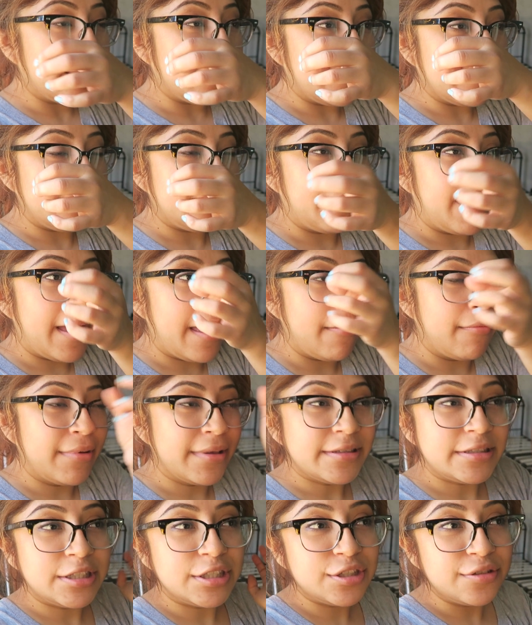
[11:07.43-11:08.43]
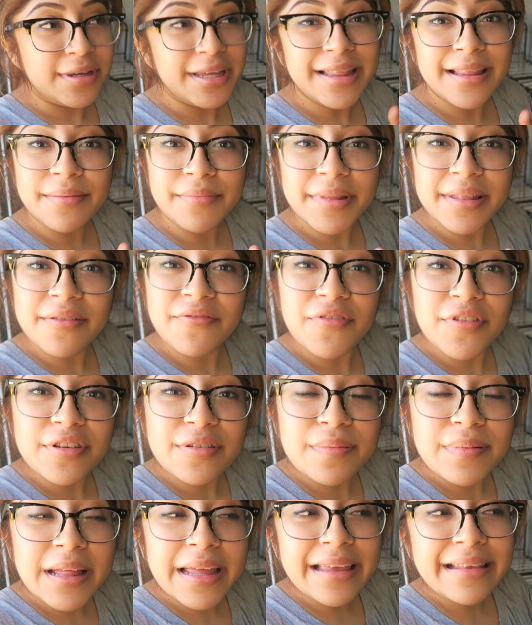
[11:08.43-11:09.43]
That's why I was doing them in the
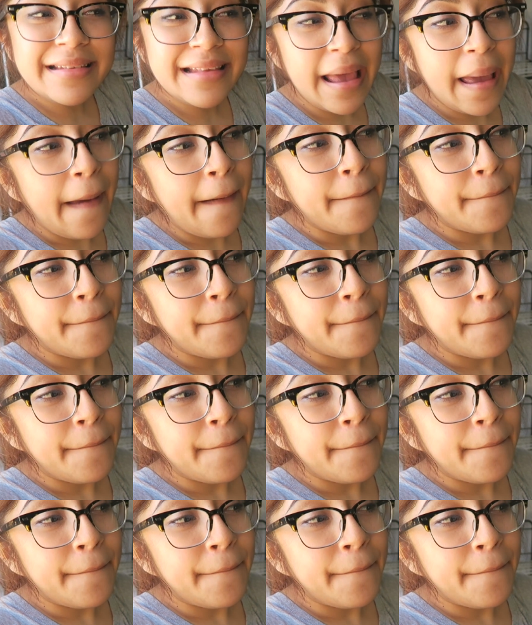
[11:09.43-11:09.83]
first place.